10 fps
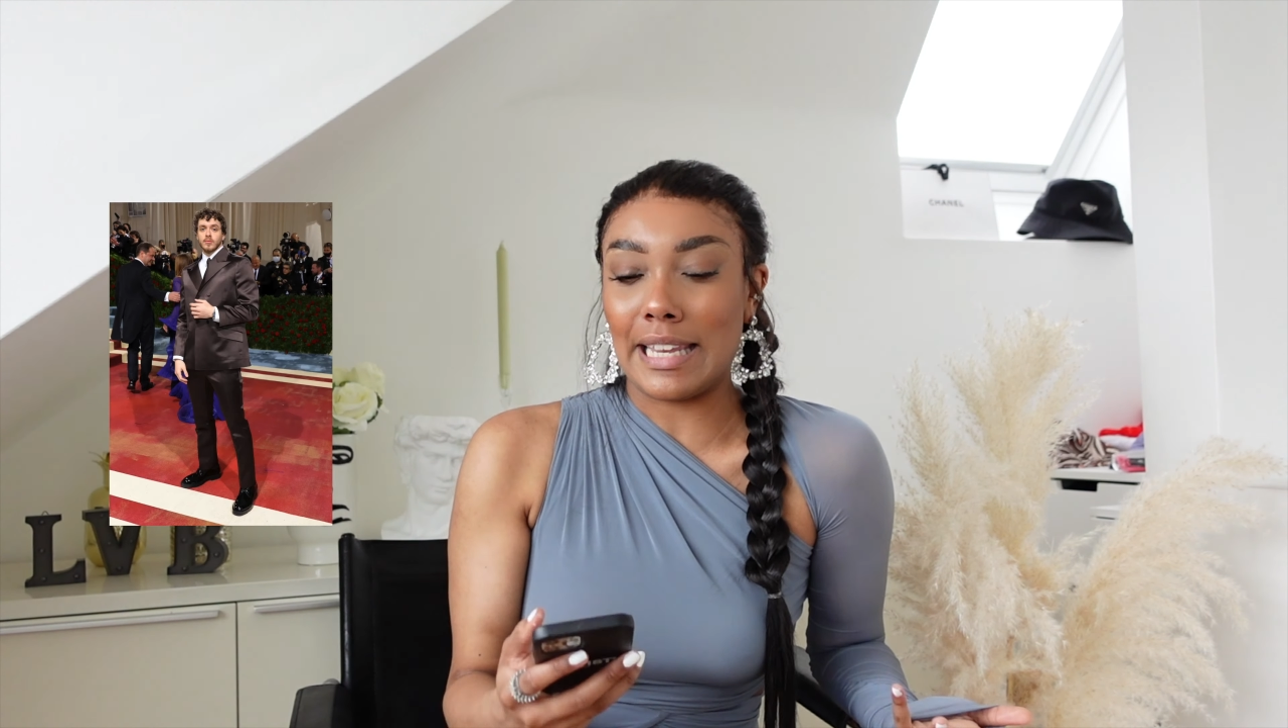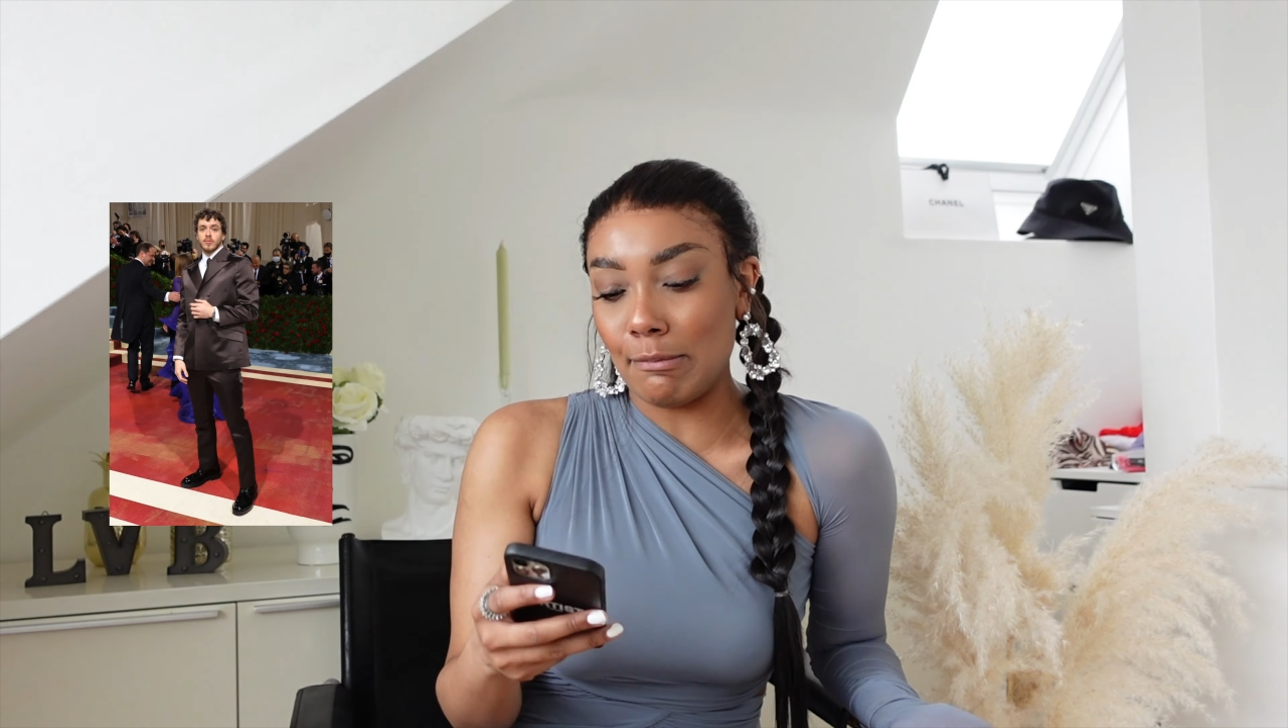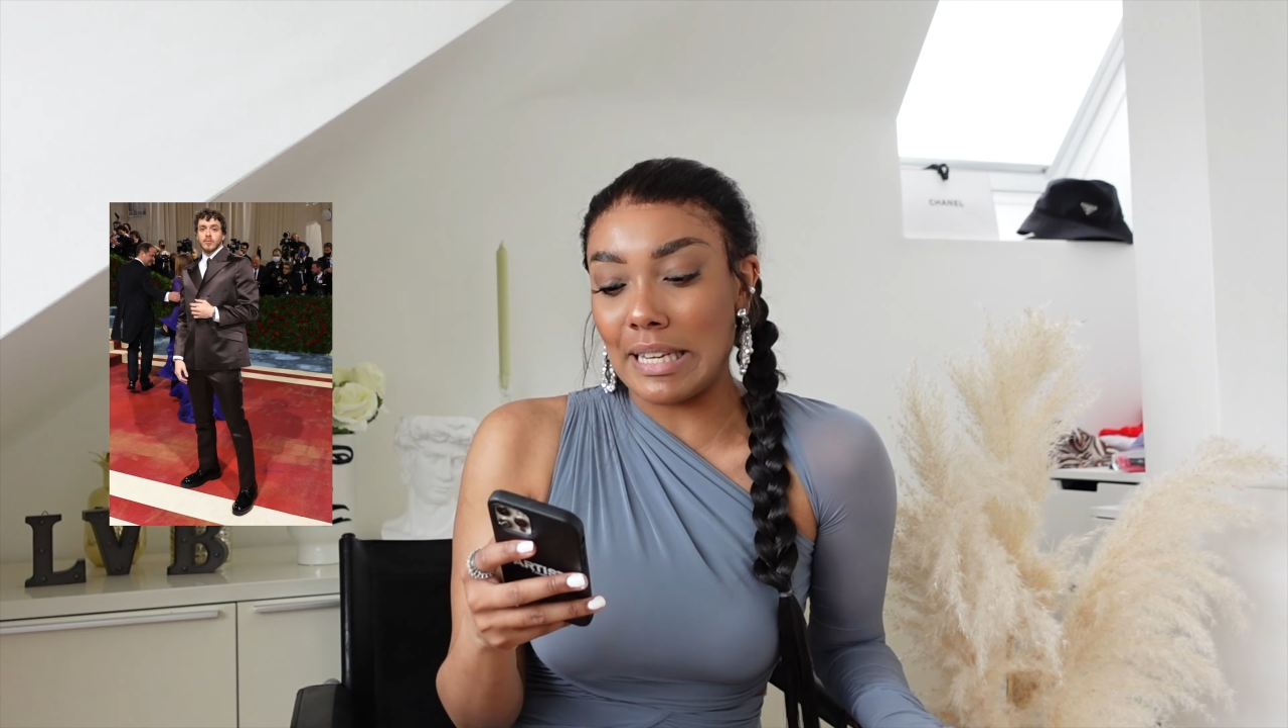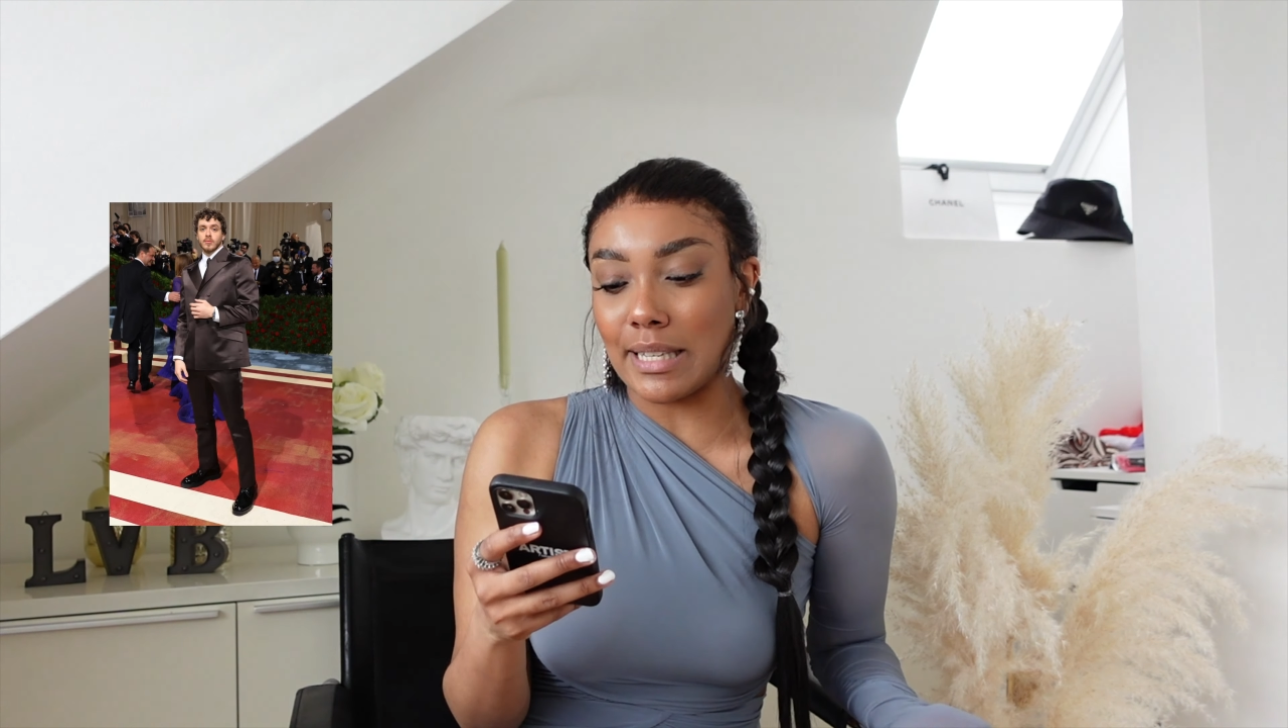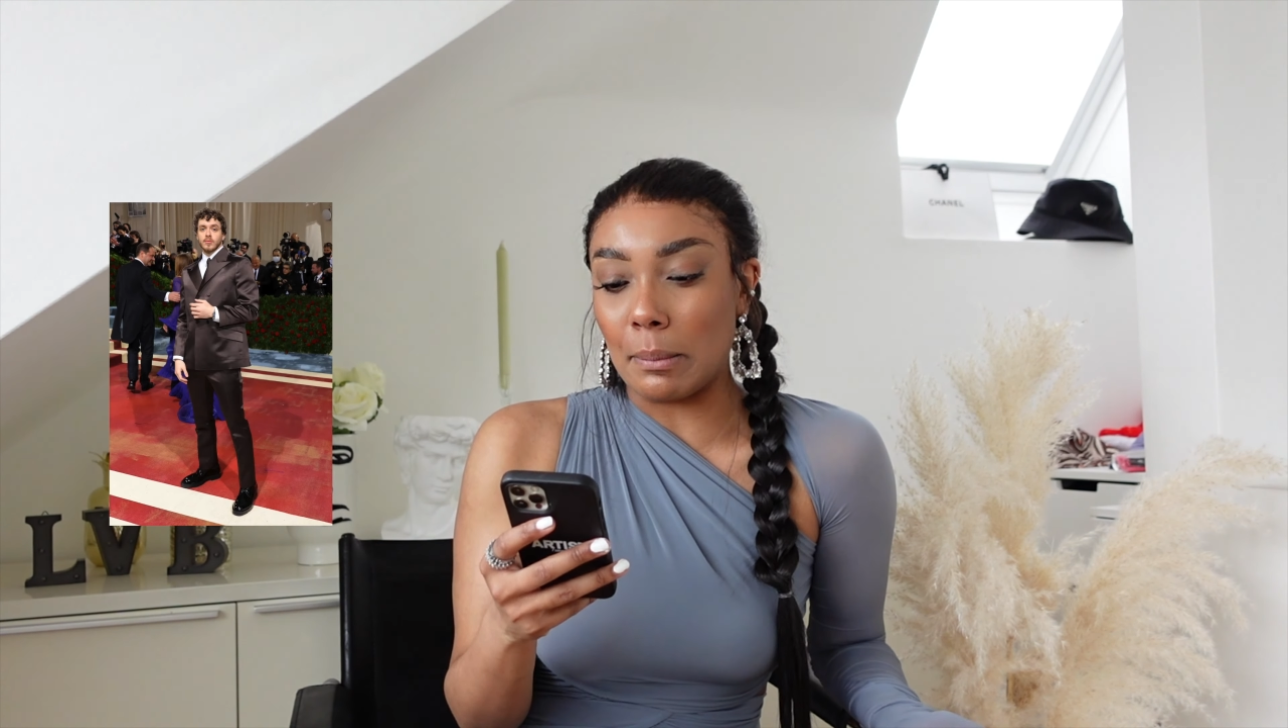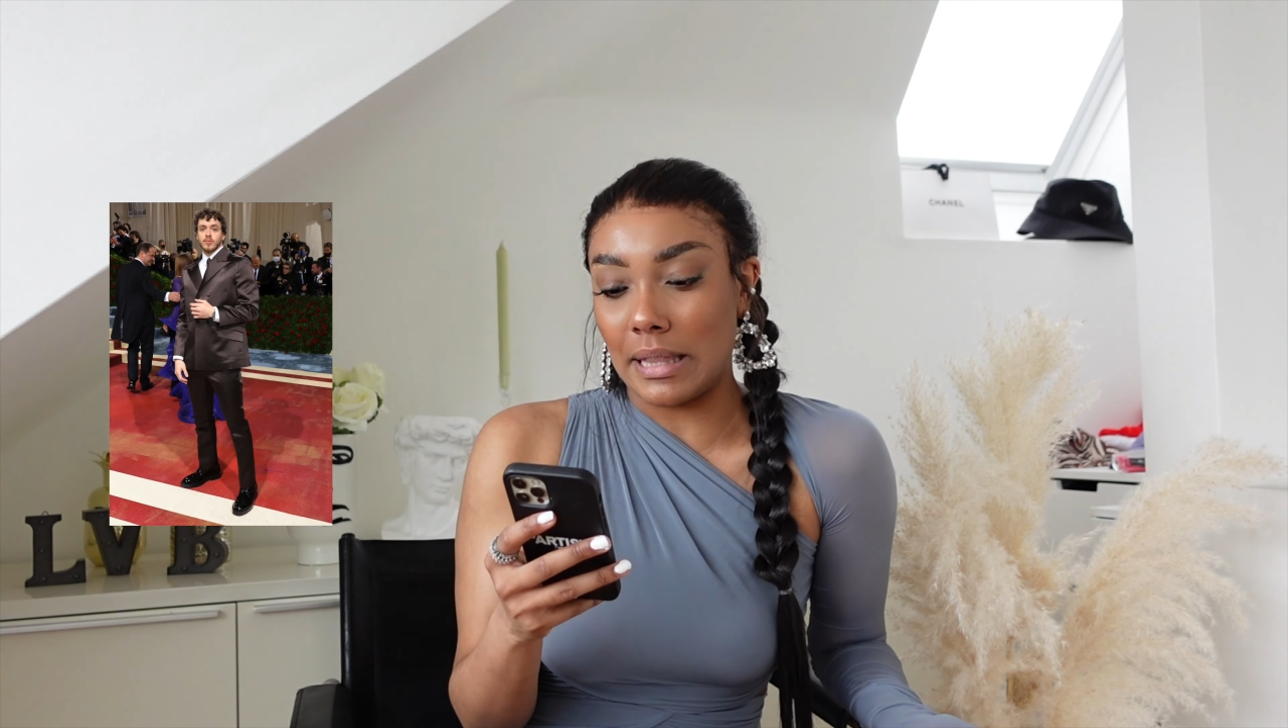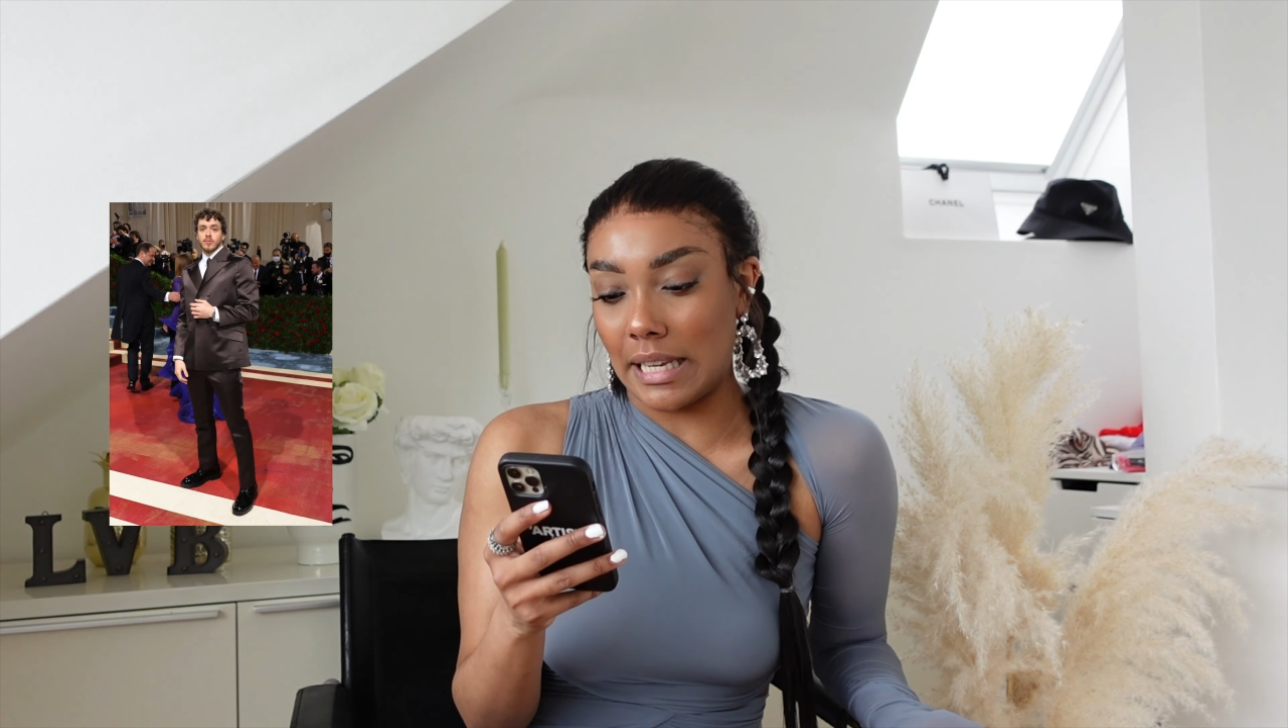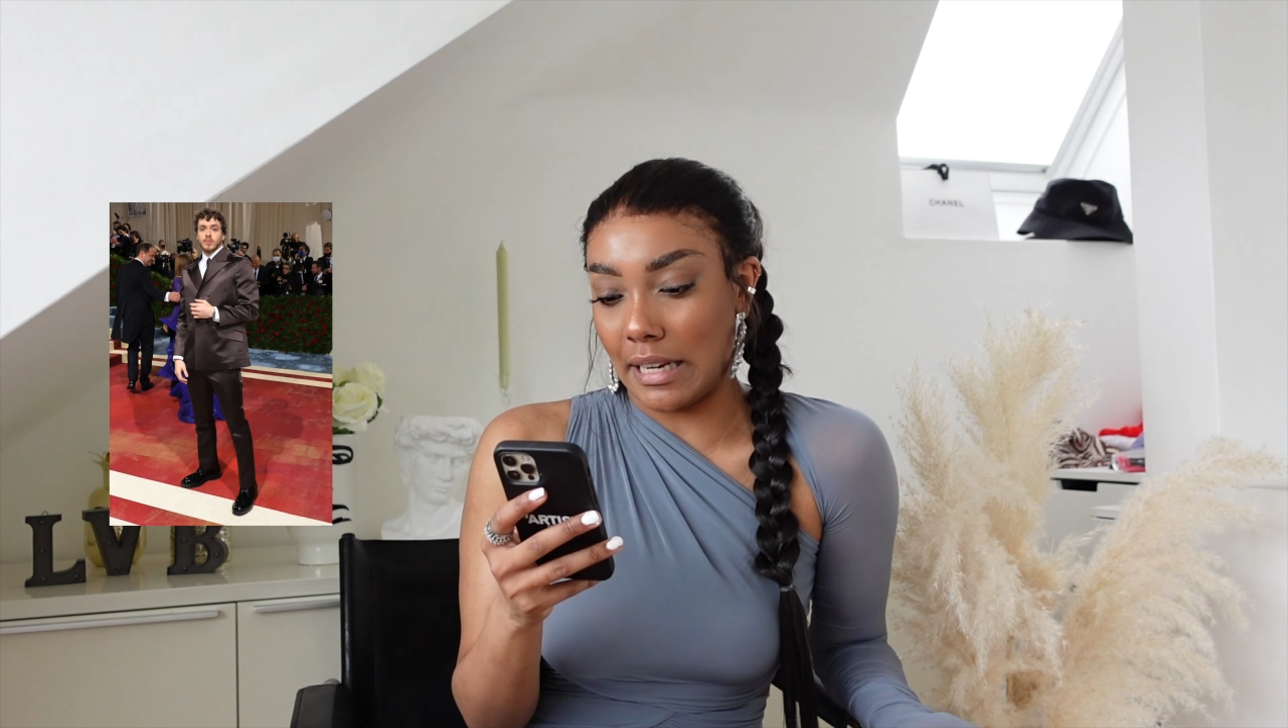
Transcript: Give me something,